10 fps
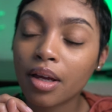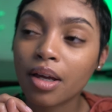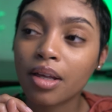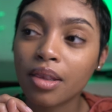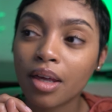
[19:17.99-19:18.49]

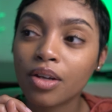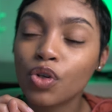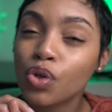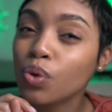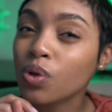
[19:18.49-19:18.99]
and they
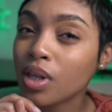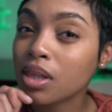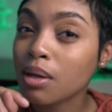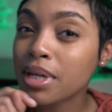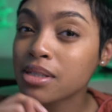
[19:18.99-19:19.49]
knew
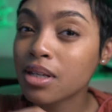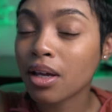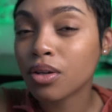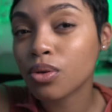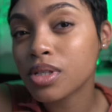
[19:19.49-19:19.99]
that they
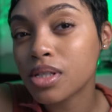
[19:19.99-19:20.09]
mishandled